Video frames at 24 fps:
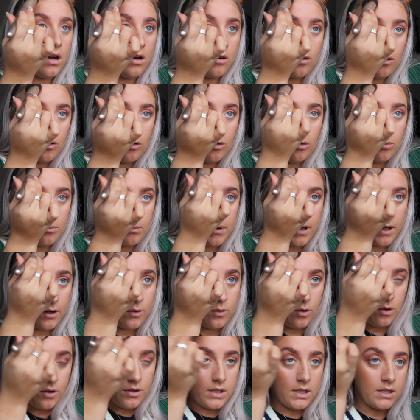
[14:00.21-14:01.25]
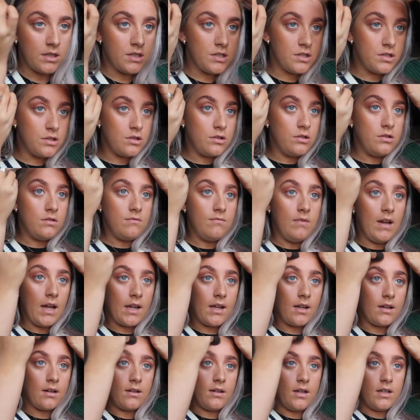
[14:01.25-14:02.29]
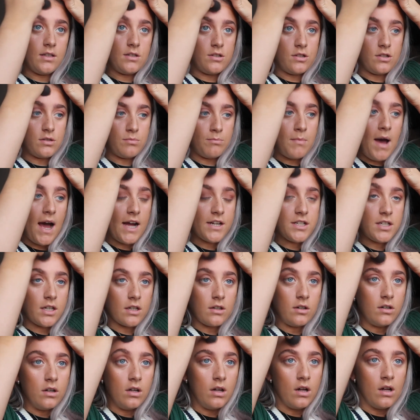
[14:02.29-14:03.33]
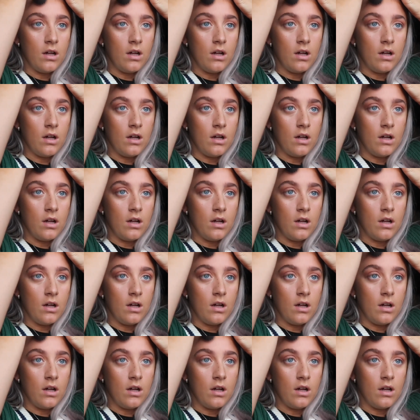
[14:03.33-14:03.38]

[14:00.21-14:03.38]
Oh my god, it's just magical.